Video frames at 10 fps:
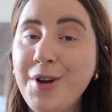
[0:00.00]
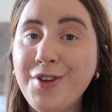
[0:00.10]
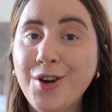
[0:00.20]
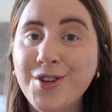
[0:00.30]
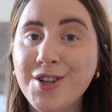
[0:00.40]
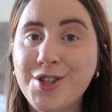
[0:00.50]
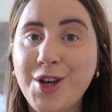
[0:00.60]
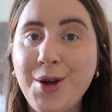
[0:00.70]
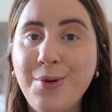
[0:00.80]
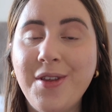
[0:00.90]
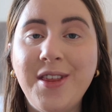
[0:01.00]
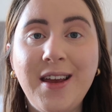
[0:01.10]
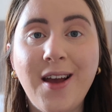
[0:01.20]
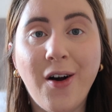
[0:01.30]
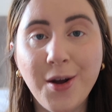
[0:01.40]
moving on to
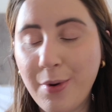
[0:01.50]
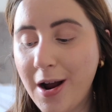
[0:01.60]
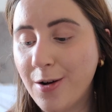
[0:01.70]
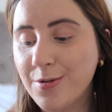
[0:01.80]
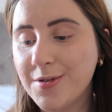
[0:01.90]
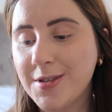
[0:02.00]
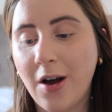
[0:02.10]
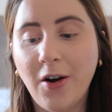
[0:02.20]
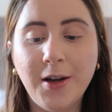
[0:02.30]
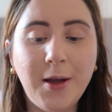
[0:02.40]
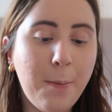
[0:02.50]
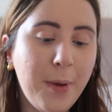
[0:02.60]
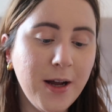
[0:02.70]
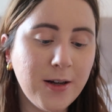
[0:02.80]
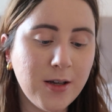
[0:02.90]
the eyebrows, I
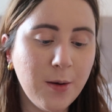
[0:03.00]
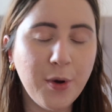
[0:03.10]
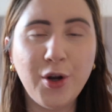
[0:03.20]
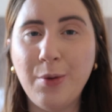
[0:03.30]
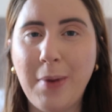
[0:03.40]
picked up a new